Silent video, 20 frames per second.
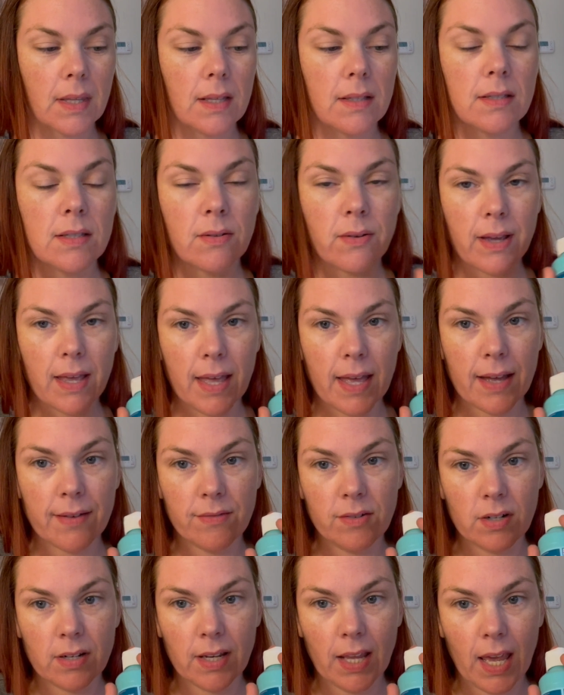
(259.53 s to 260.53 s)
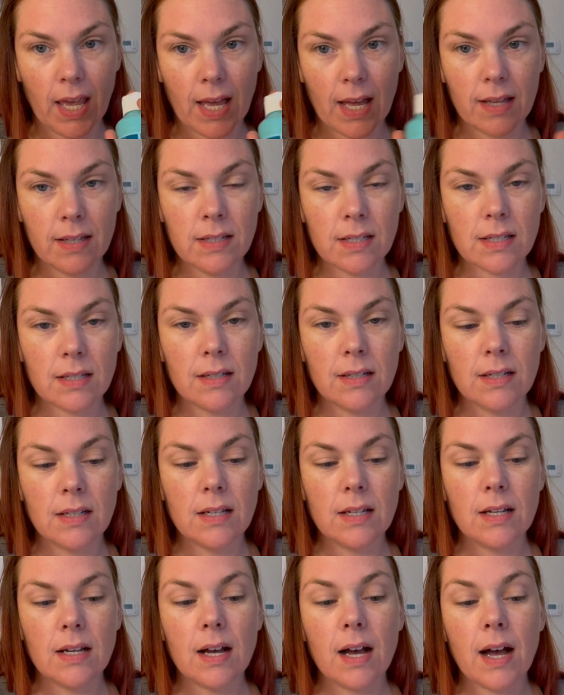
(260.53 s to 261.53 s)
So I have it on hand.
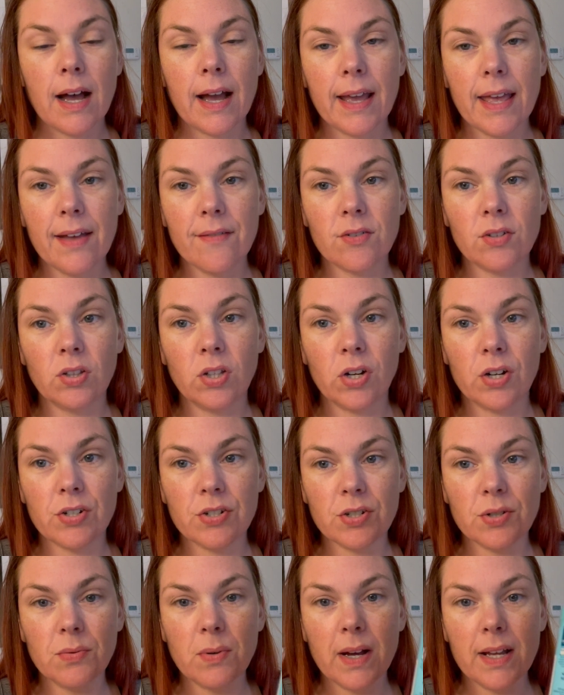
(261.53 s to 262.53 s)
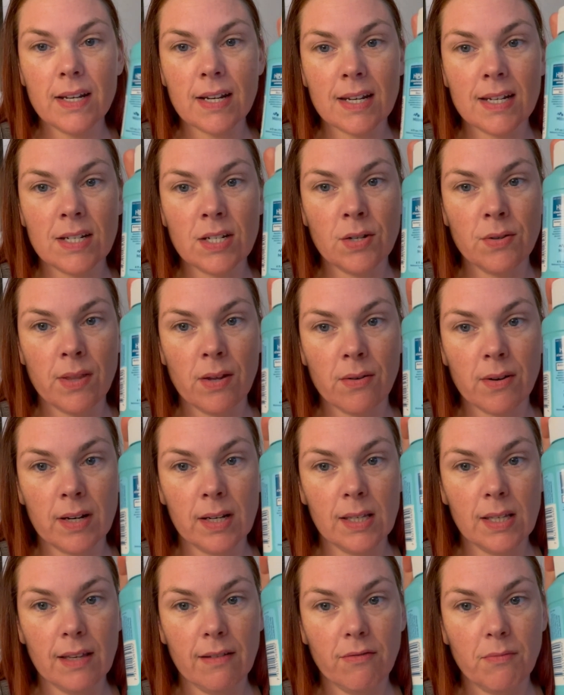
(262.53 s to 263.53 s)
I have a larger one. I didn't know they were going
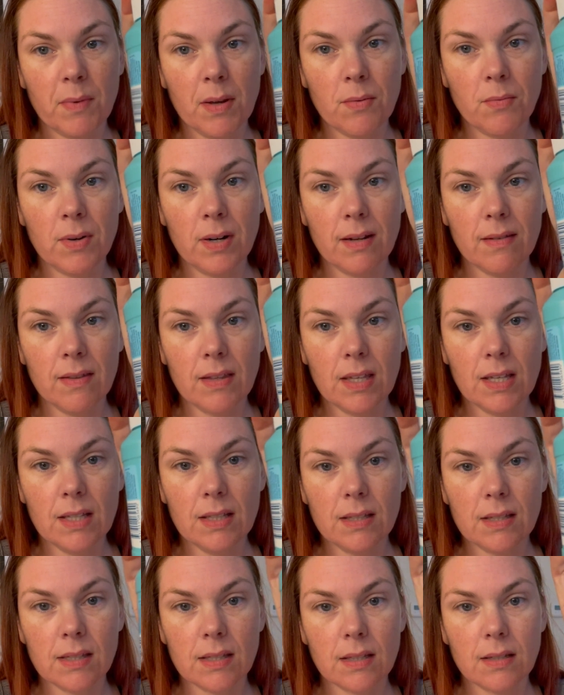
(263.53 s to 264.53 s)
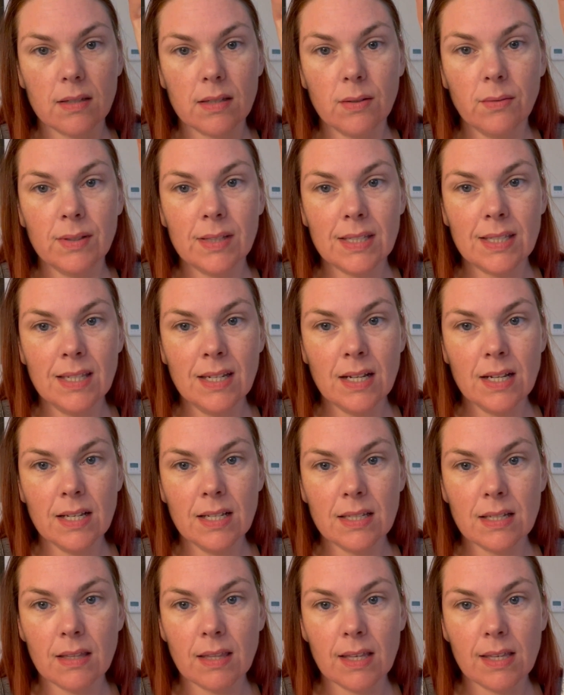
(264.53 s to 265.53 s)
to give me one of these, so it's nice
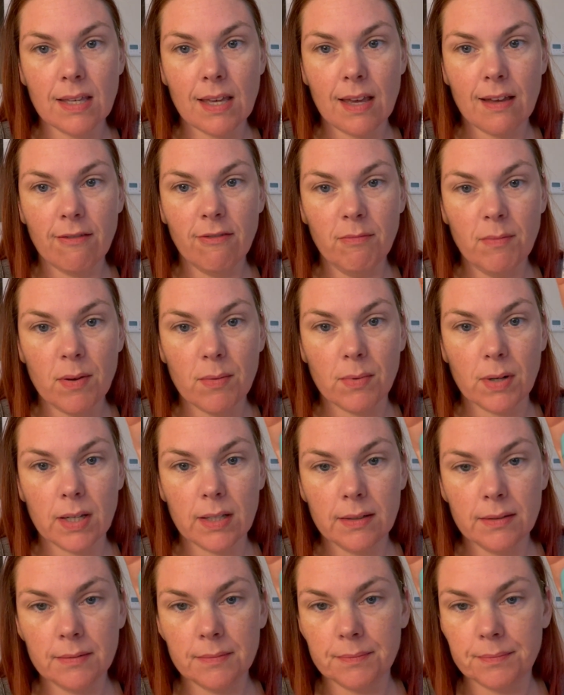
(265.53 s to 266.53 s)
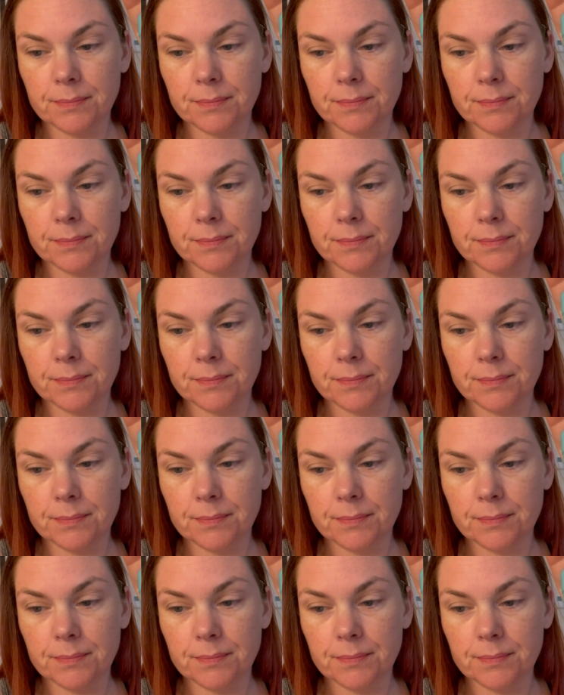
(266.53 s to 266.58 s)
that they gave me one.